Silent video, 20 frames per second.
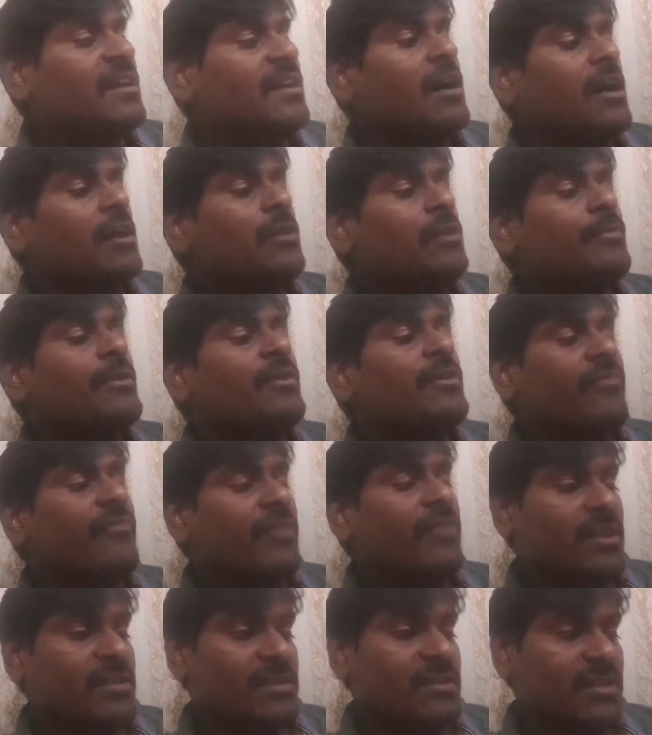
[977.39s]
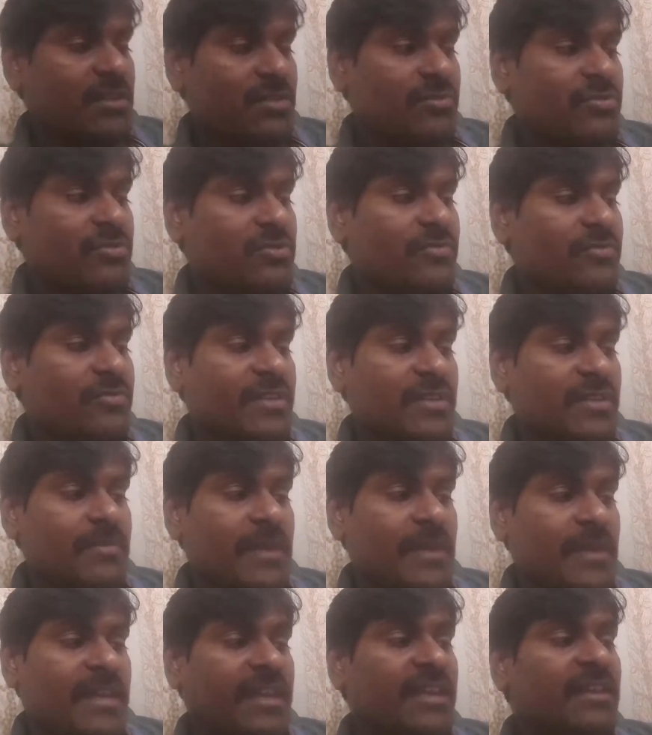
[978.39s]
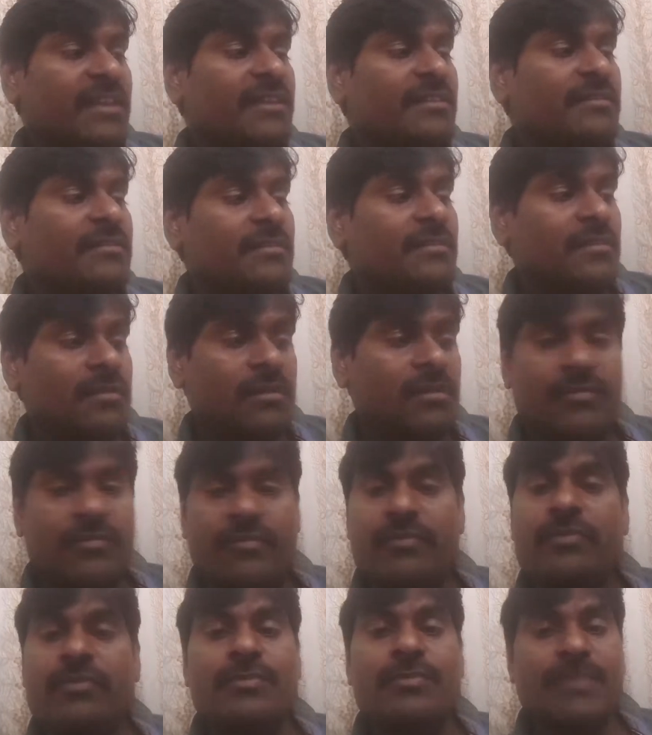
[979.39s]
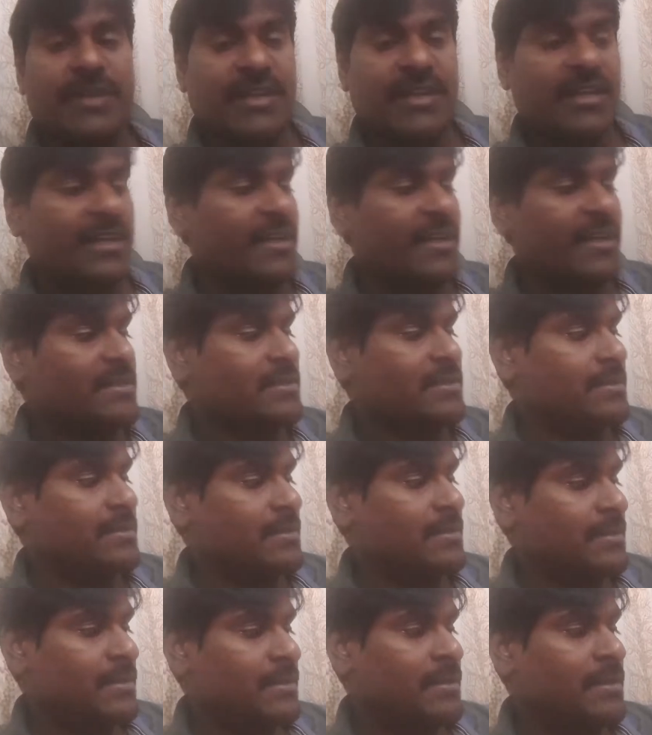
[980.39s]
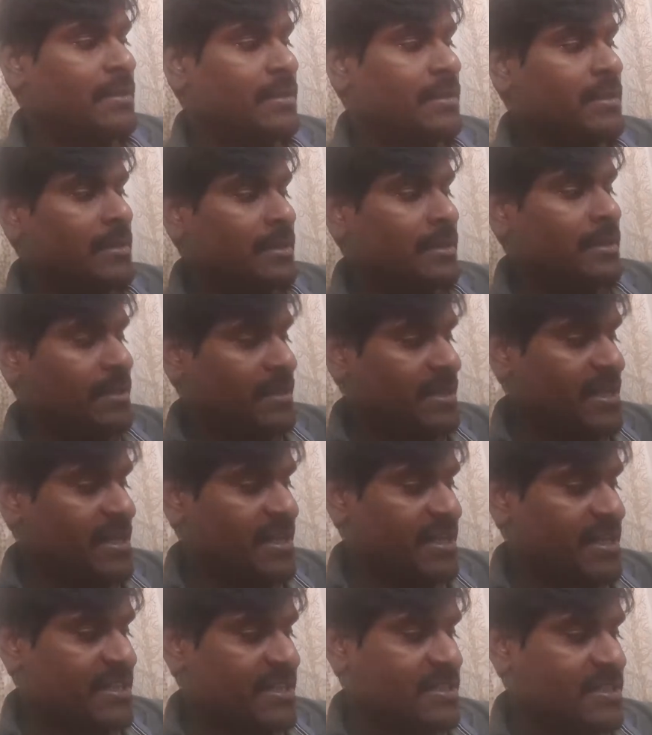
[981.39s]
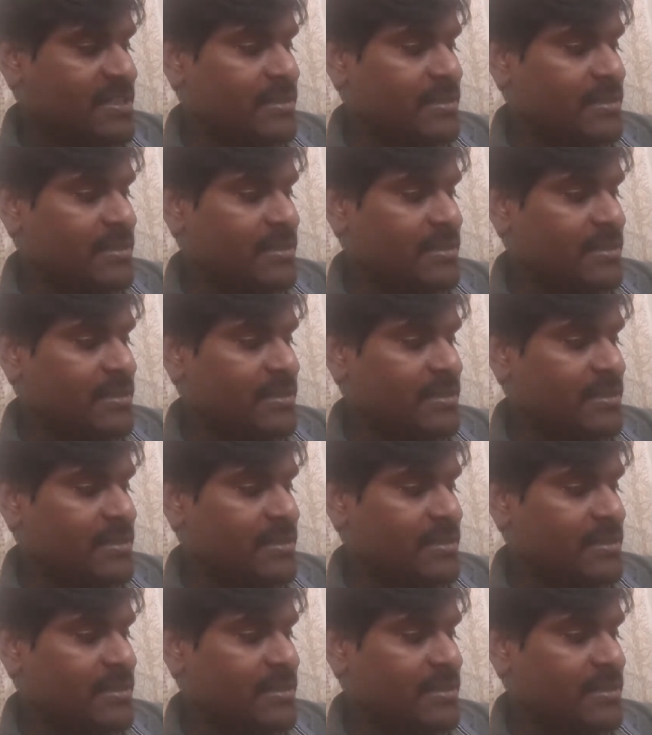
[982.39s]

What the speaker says: aluminum foils are used for the packing of food materials. Then next,